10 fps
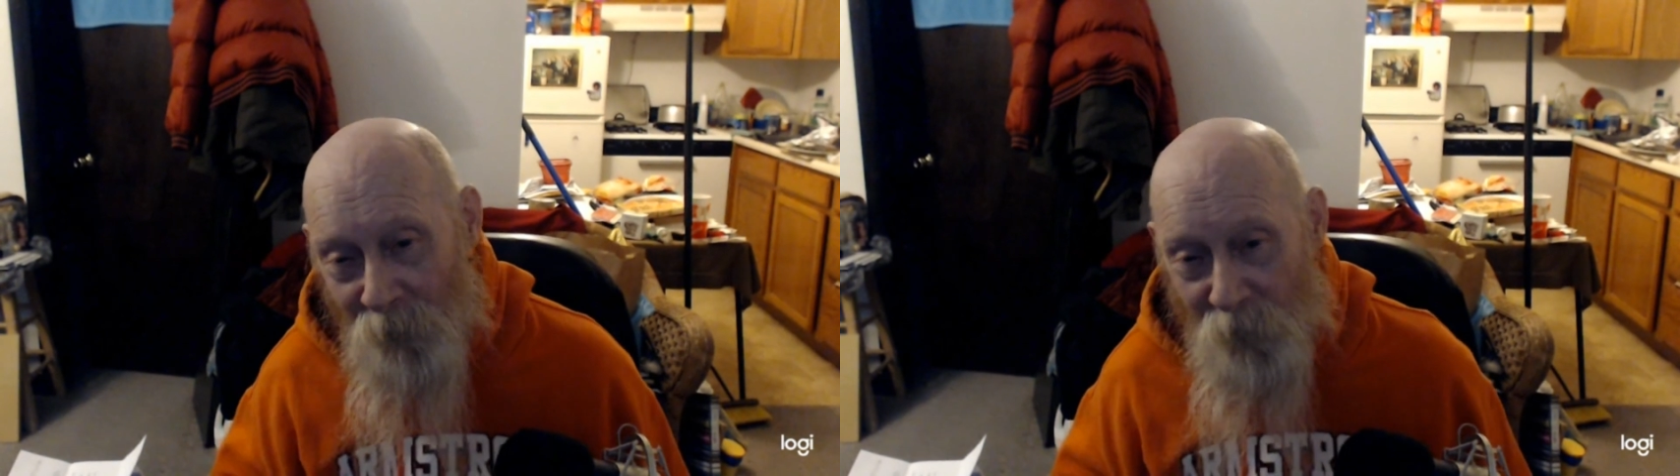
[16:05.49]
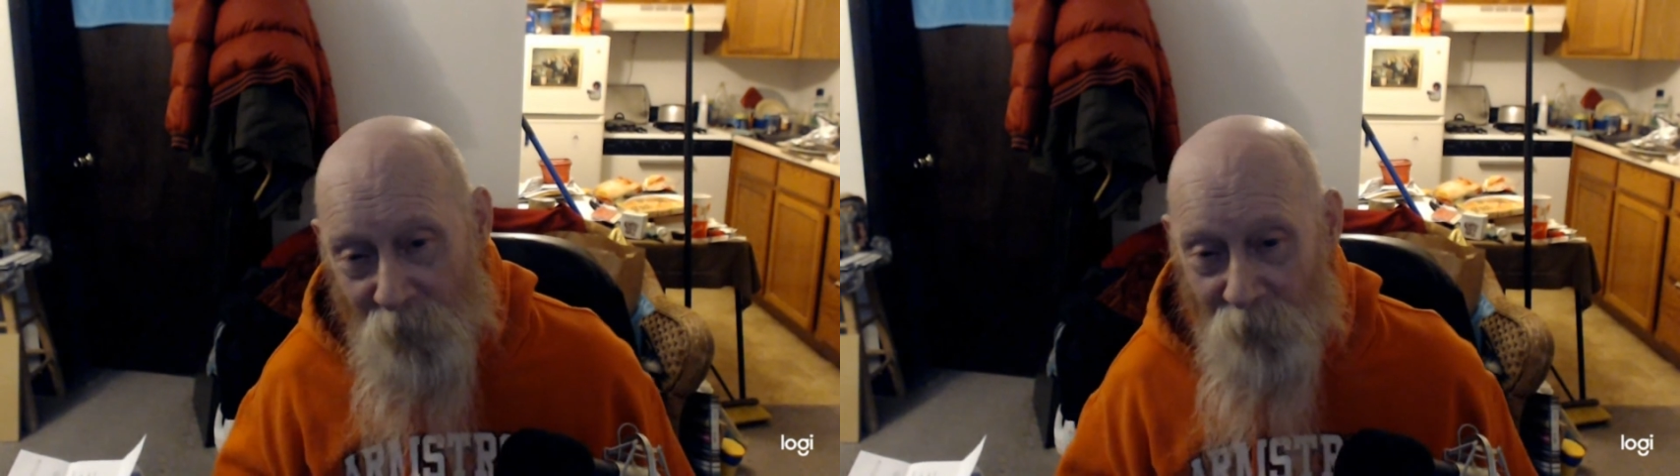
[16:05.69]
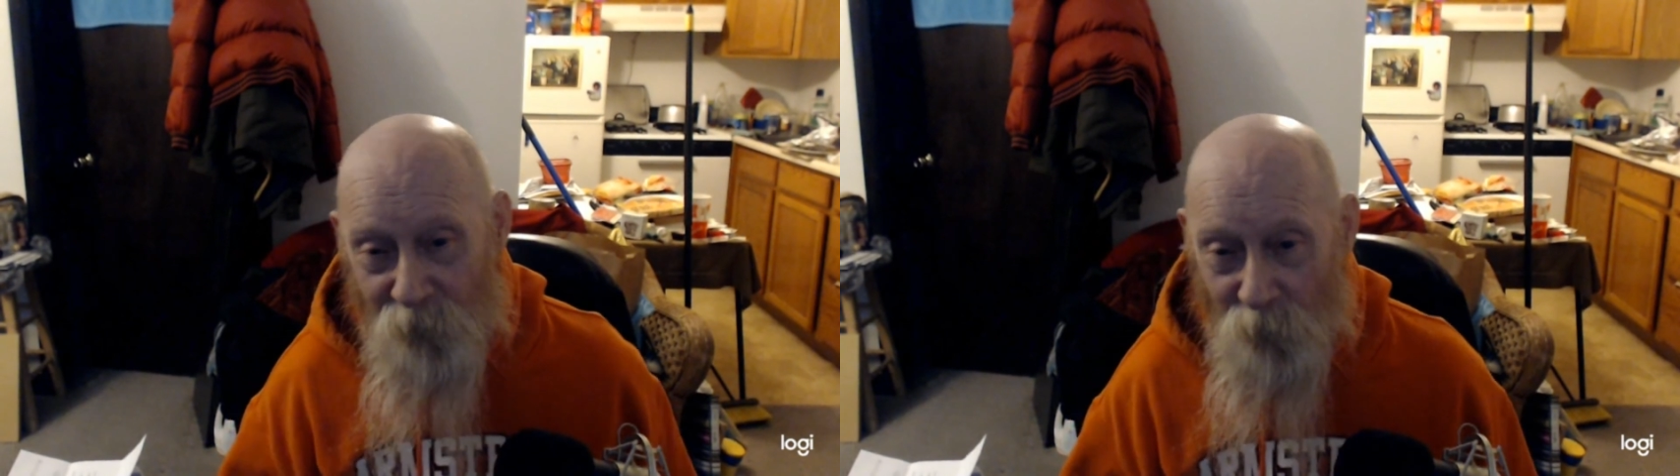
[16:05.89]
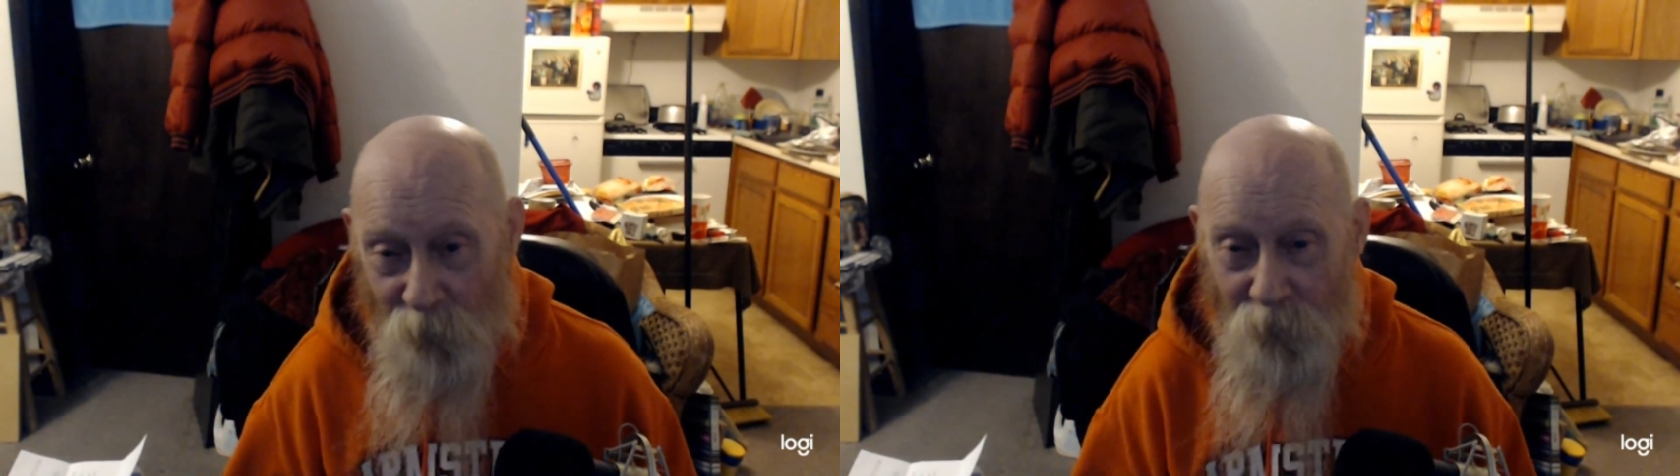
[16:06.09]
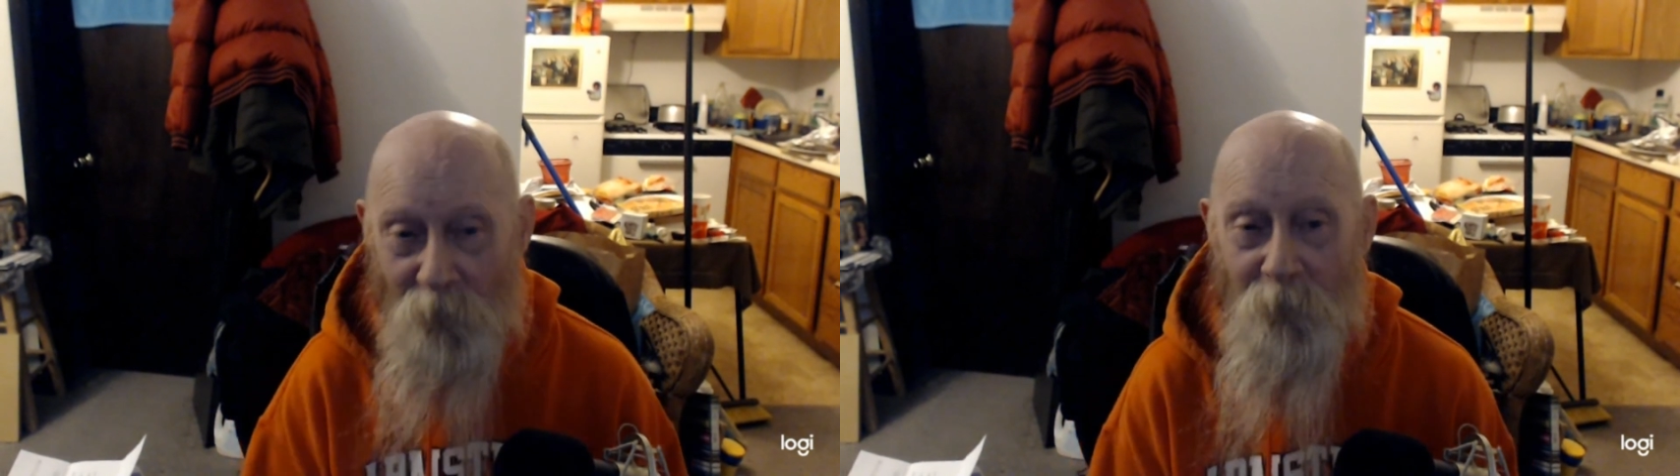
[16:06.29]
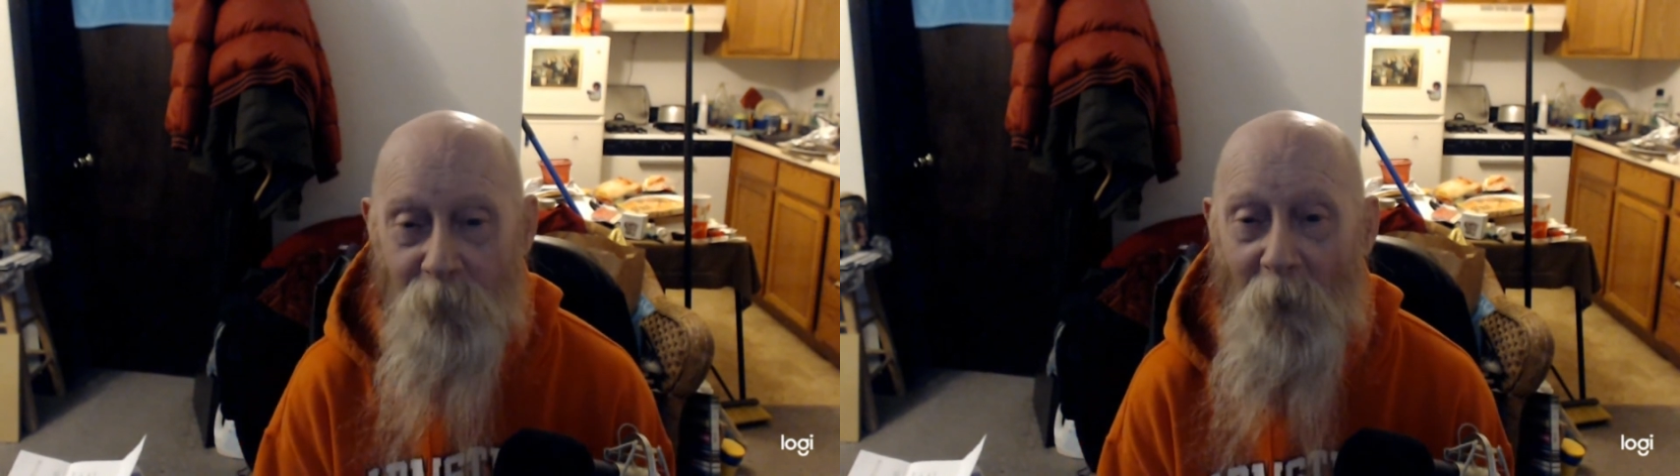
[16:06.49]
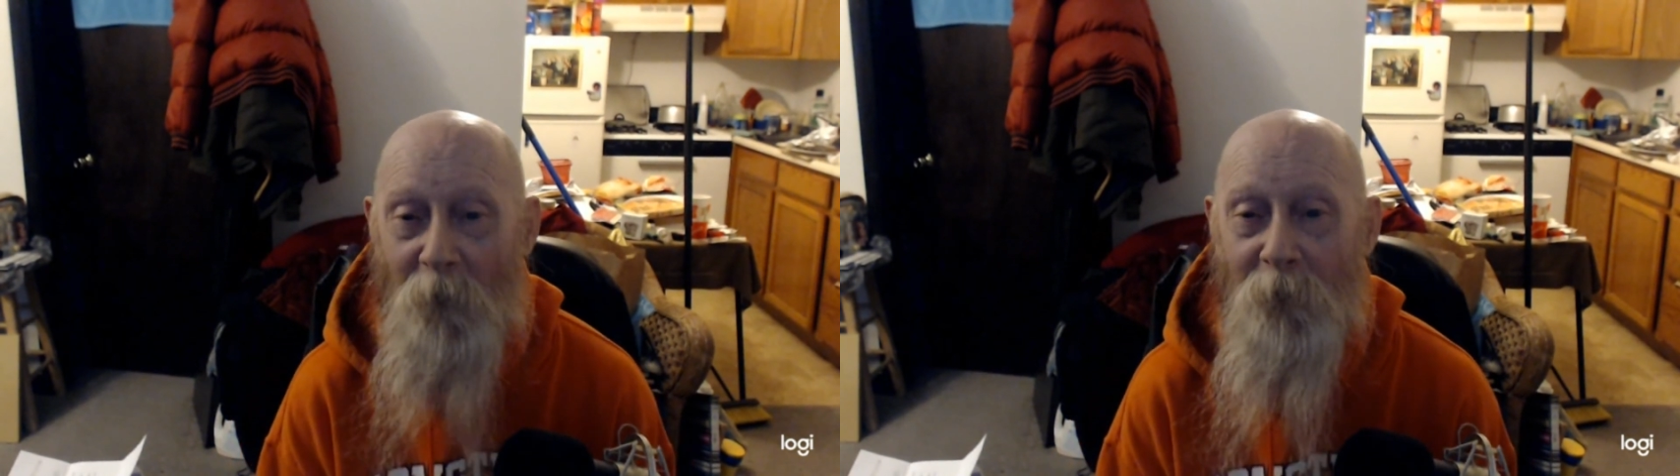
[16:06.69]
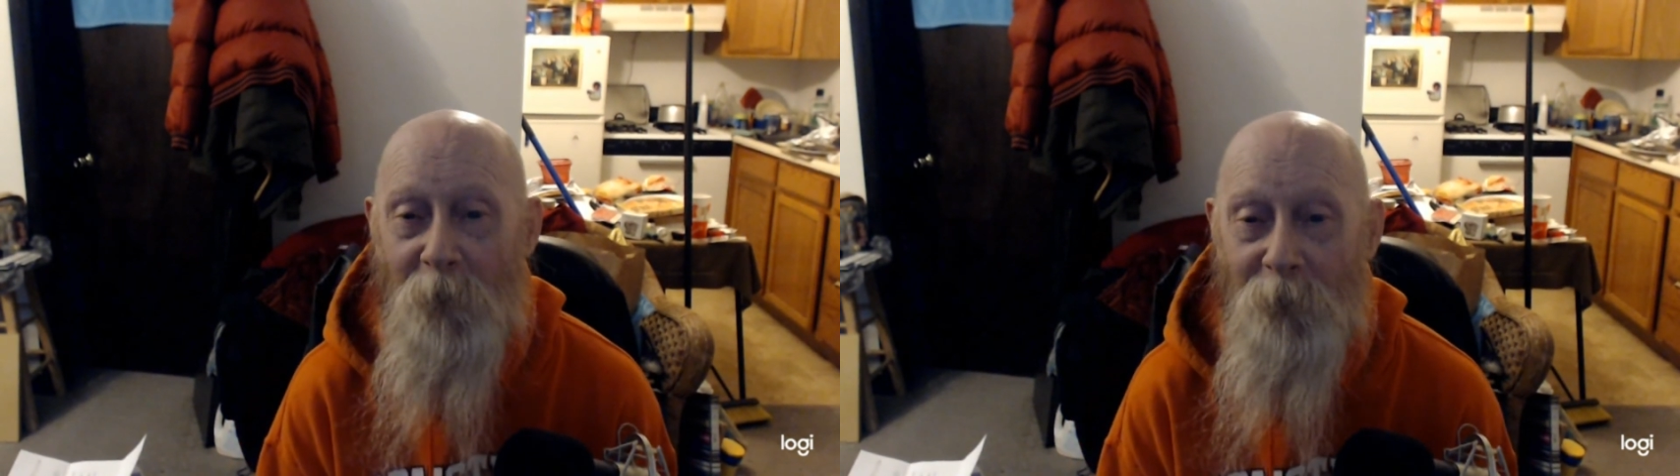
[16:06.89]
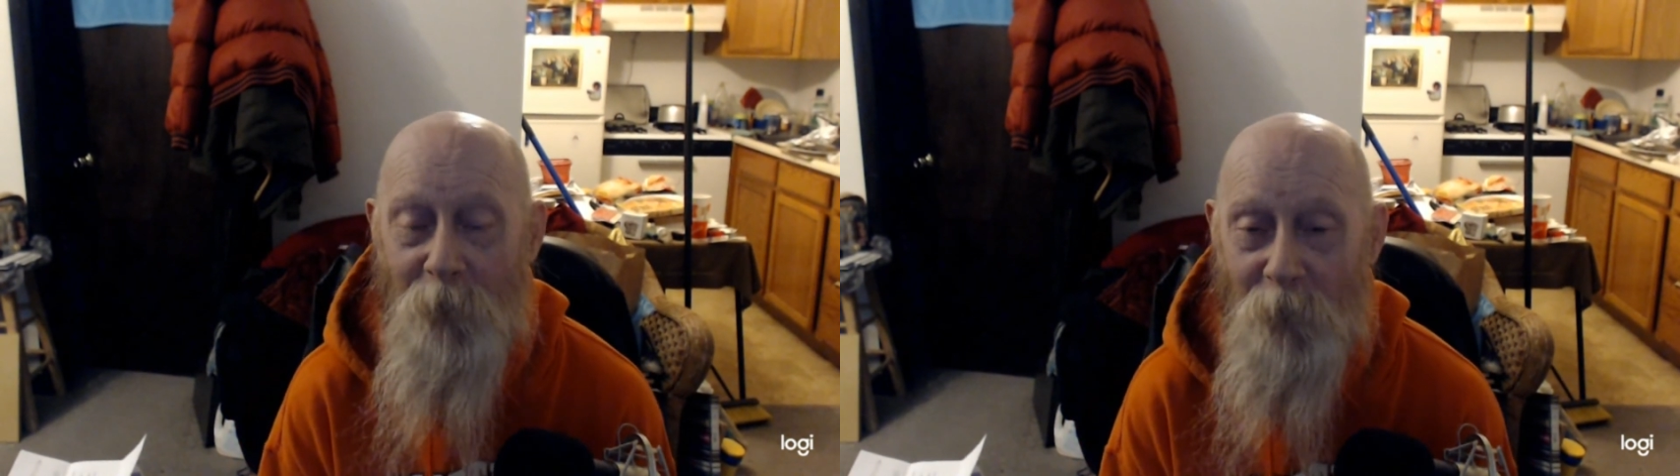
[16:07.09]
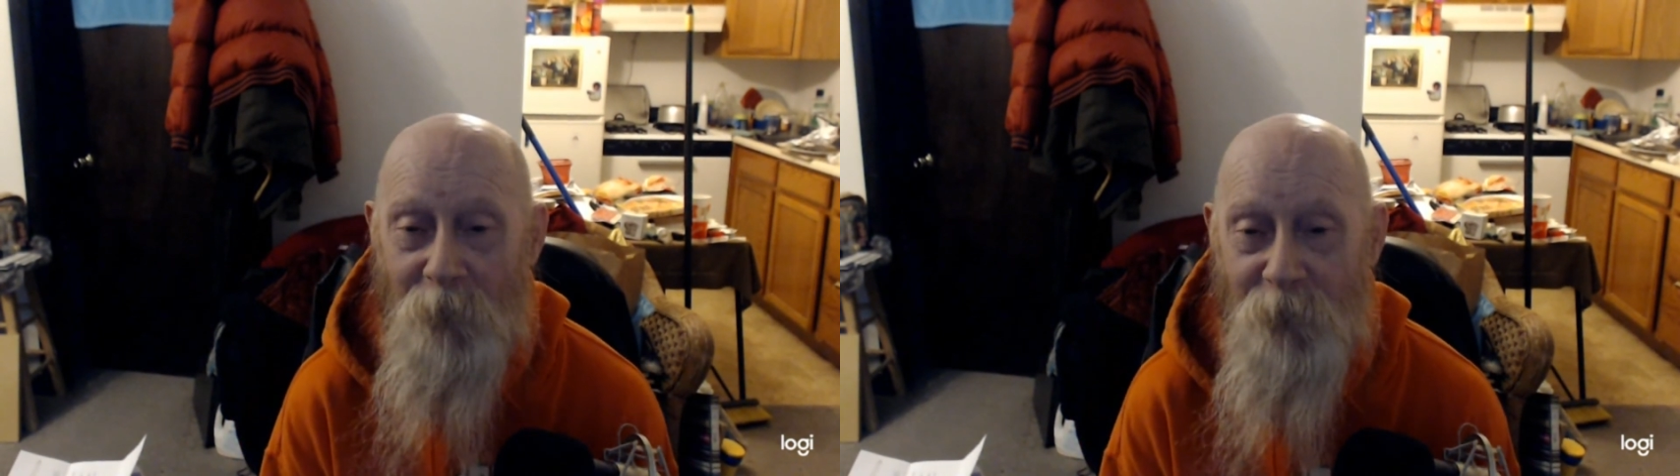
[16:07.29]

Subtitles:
Because the real power, of course,